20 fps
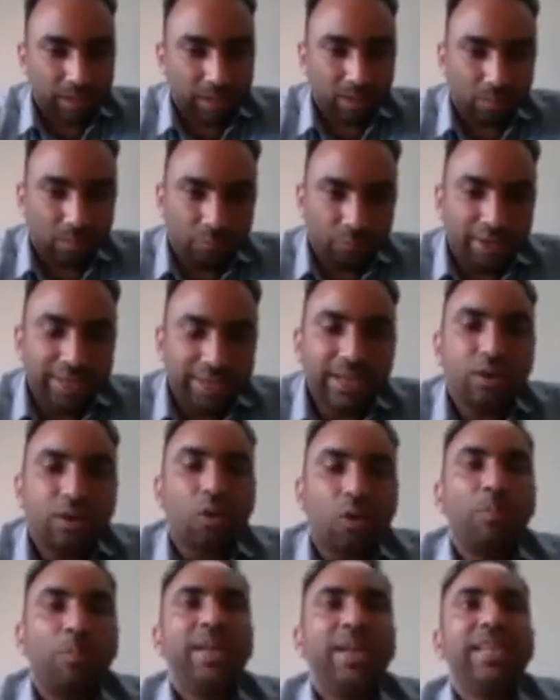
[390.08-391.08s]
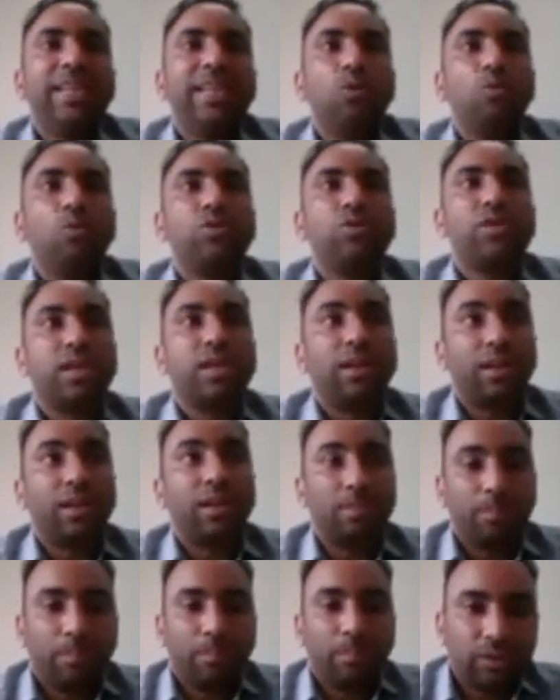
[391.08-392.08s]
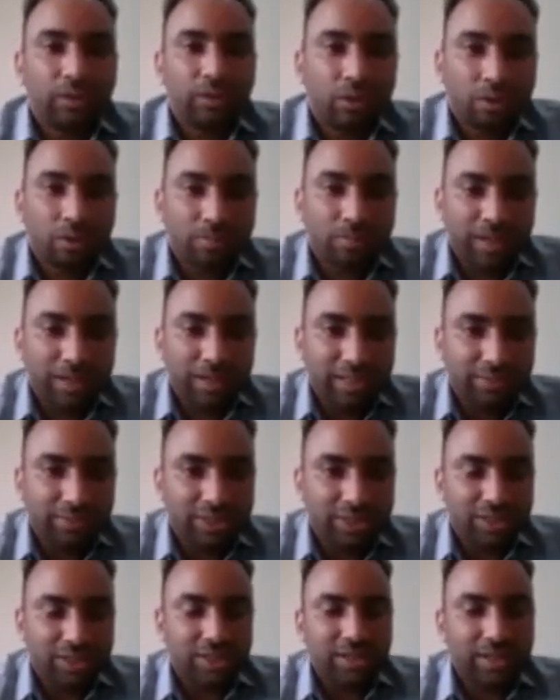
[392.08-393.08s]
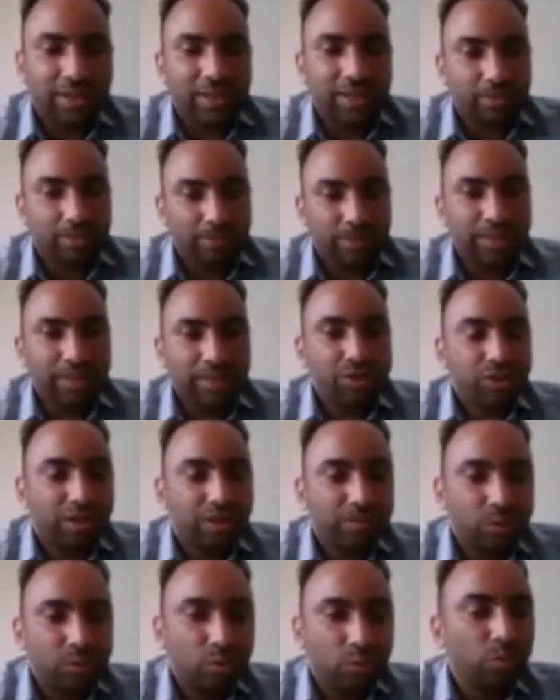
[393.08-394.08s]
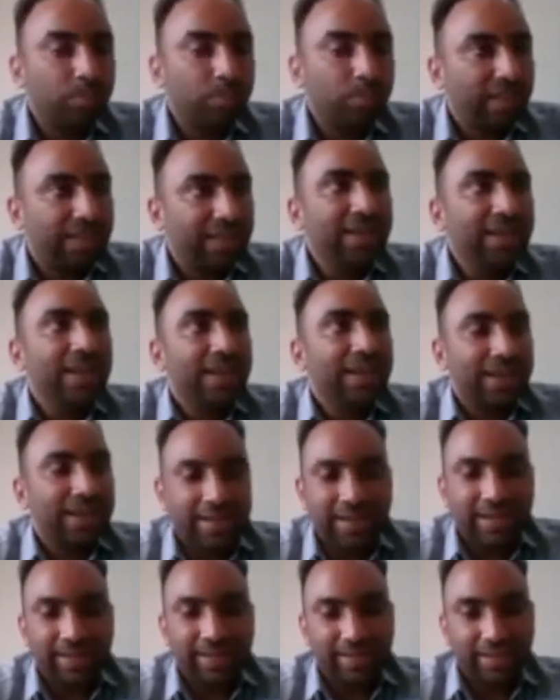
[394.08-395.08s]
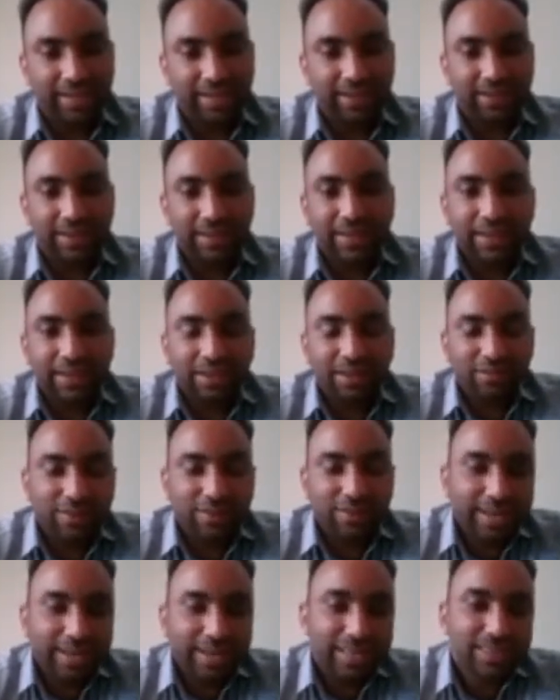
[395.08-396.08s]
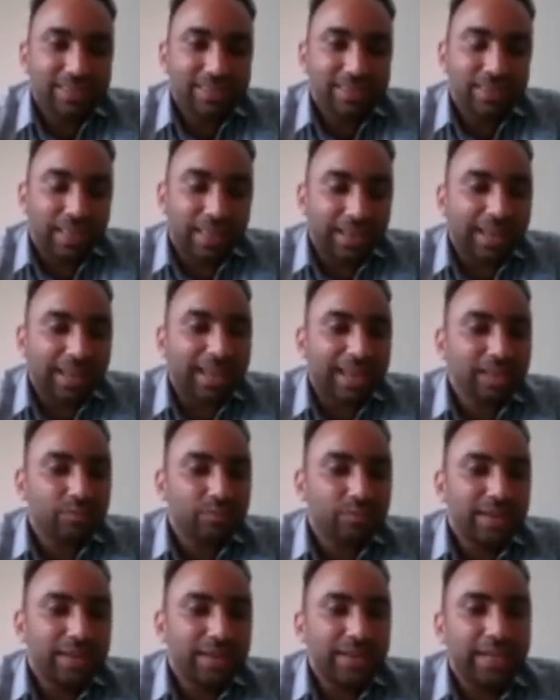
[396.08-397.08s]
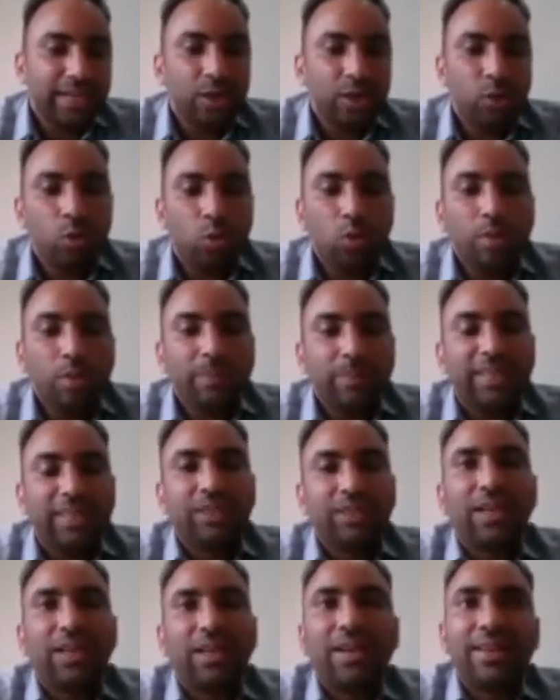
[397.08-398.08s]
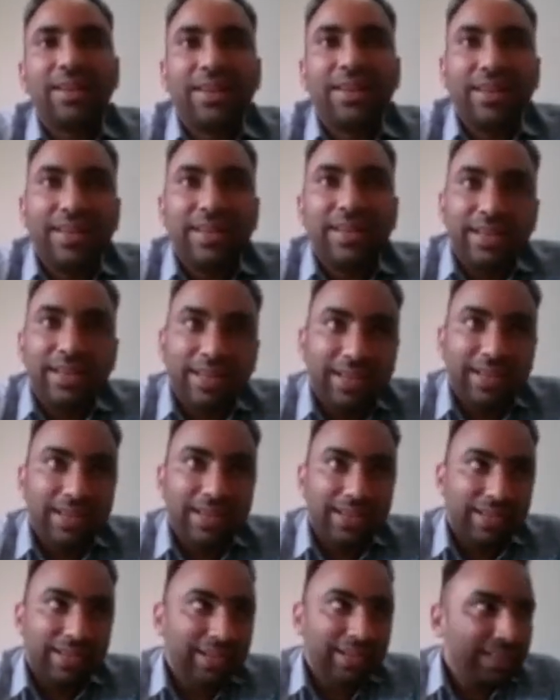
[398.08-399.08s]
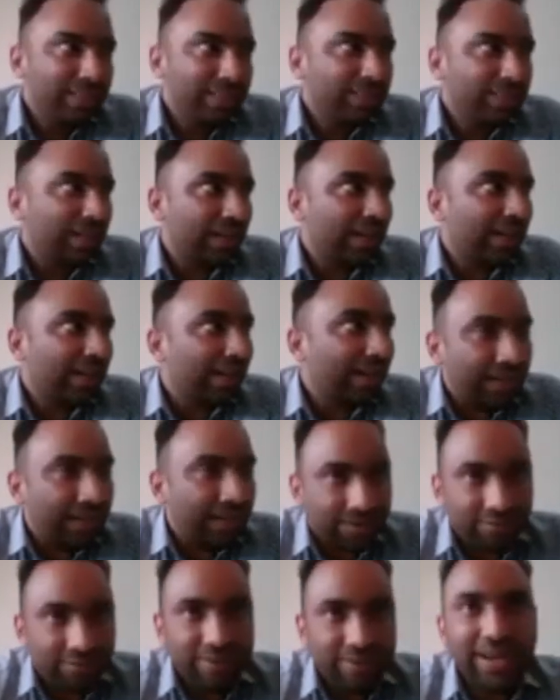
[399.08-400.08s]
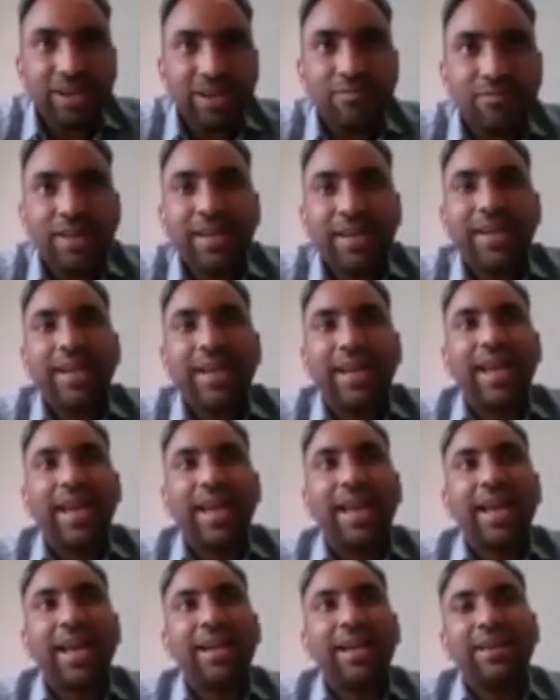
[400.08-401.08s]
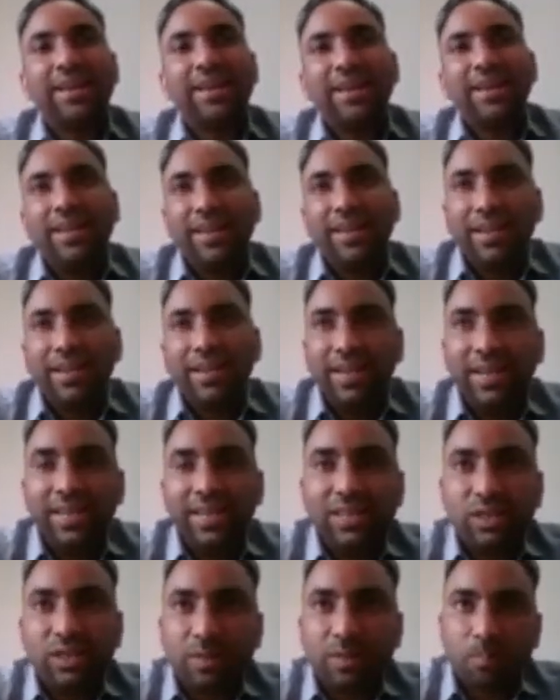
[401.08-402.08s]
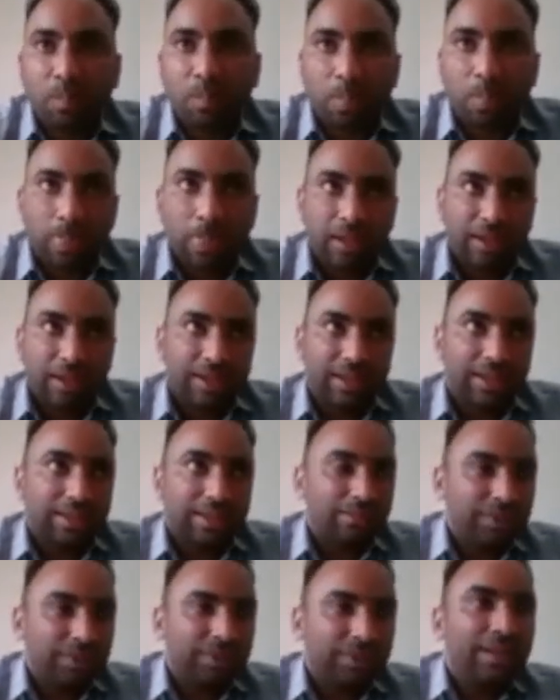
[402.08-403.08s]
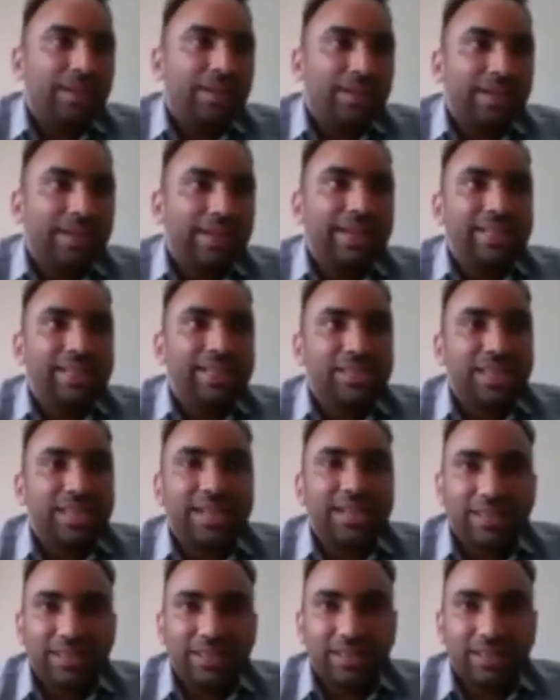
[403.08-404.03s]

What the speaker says: very commonly used method of cultivation under pedestal mushroom in India. Whereas the last one, indoor method, it is a refined one, and it is the recent